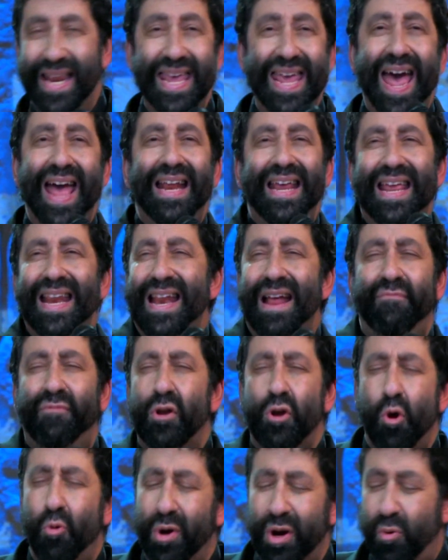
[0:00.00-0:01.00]
He, had, he didn't have to
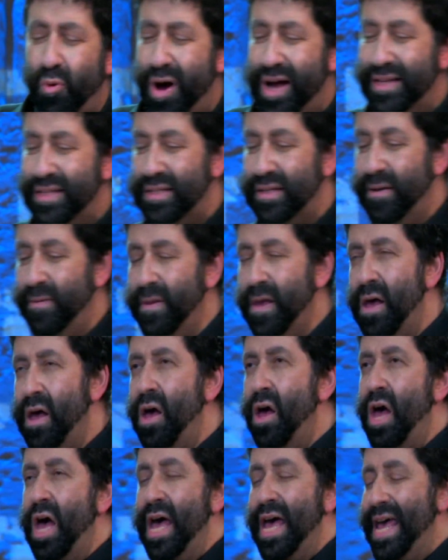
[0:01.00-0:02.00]
know what it was,
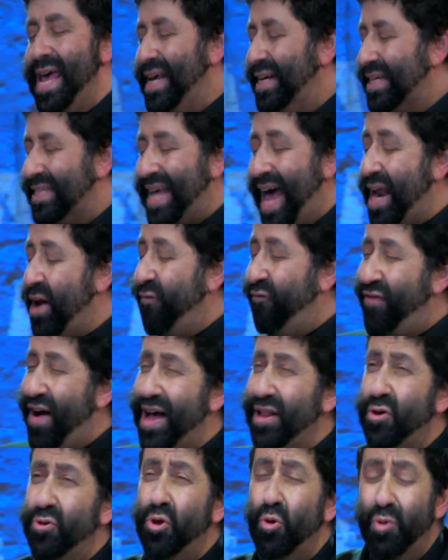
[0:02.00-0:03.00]
he just had to
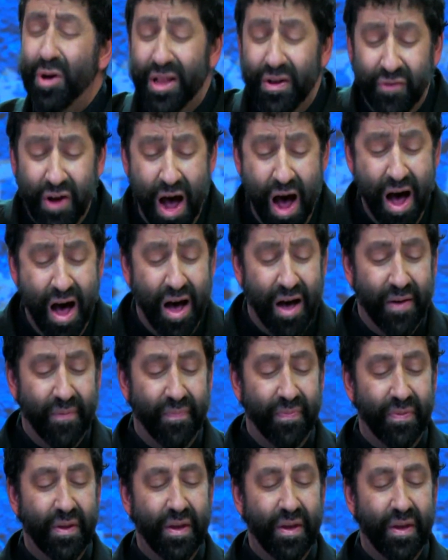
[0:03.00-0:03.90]
follow the will of God.